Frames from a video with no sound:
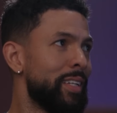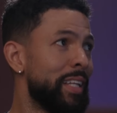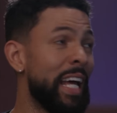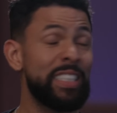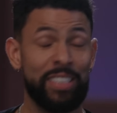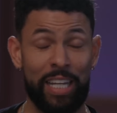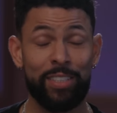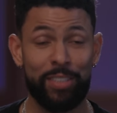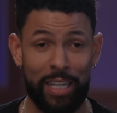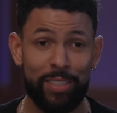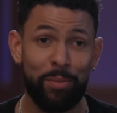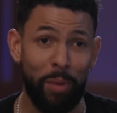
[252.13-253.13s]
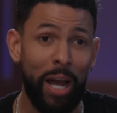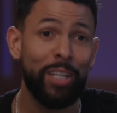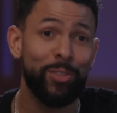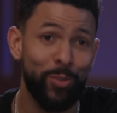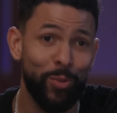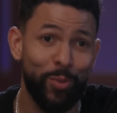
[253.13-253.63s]
That's some high
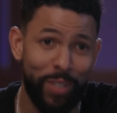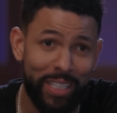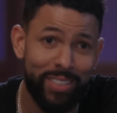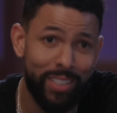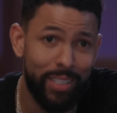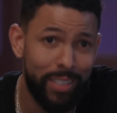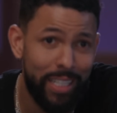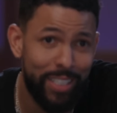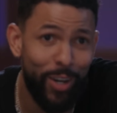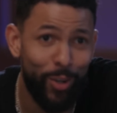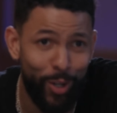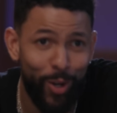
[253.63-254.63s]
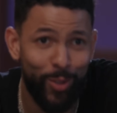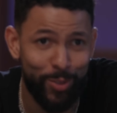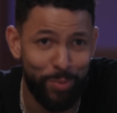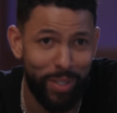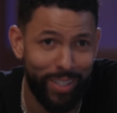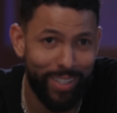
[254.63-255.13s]
school. That's how it goes, man.